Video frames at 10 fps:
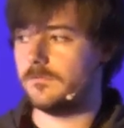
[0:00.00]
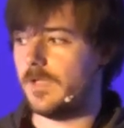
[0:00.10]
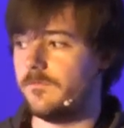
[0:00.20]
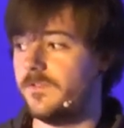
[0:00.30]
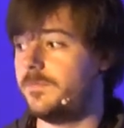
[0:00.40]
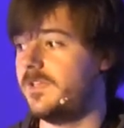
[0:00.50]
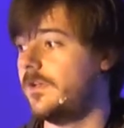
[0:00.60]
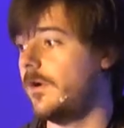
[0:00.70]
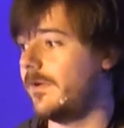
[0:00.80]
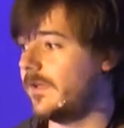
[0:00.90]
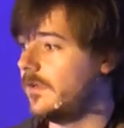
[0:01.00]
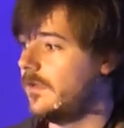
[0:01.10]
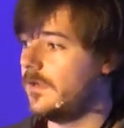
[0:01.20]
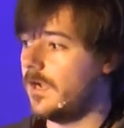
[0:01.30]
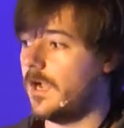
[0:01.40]
M V P going.
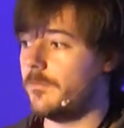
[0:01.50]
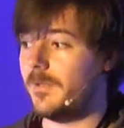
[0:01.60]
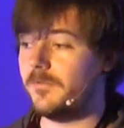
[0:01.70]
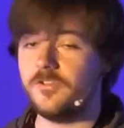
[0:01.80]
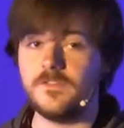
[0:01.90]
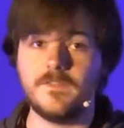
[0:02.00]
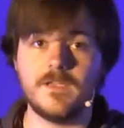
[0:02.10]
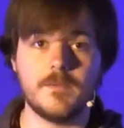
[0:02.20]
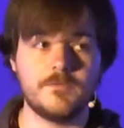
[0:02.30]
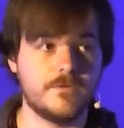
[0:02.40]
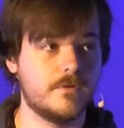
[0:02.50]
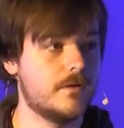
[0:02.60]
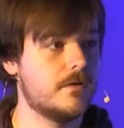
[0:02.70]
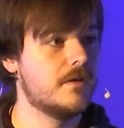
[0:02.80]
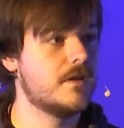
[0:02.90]
Uh, published it to the App
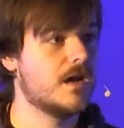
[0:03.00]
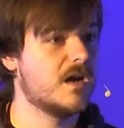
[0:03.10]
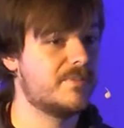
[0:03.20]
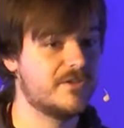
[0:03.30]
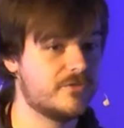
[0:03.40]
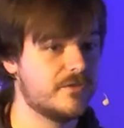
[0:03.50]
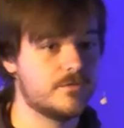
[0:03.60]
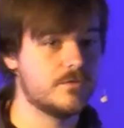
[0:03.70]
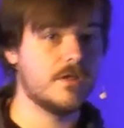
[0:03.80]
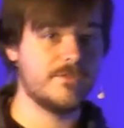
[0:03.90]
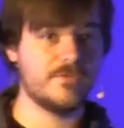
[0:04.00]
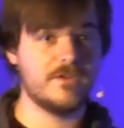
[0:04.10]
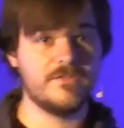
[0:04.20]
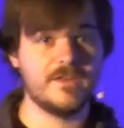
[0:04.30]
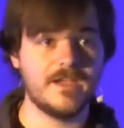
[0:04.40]
Store, uh, pitched it to all the
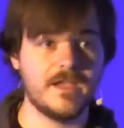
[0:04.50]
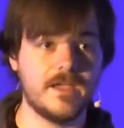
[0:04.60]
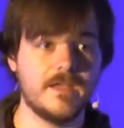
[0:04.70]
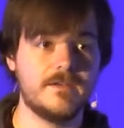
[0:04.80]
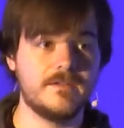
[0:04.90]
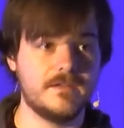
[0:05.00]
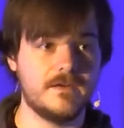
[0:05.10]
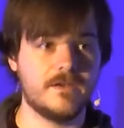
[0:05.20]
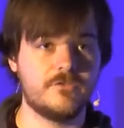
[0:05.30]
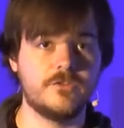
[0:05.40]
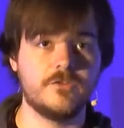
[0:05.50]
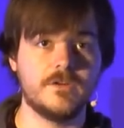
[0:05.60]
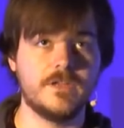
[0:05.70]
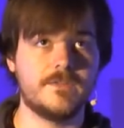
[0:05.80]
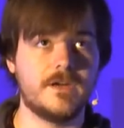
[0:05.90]
friends that I had. It actually
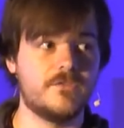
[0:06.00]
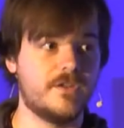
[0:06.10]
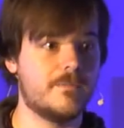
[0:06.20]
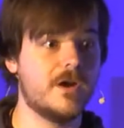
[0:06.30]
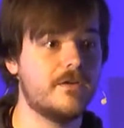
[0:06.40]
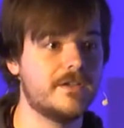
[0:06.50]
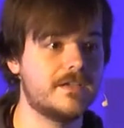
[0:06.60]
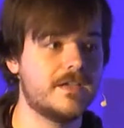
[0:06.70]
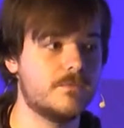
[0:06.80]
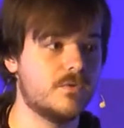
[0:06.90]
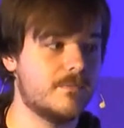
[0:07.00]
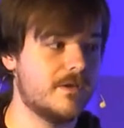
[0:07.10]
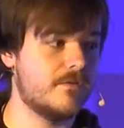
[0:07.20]
turned out that I was at a party, and one of my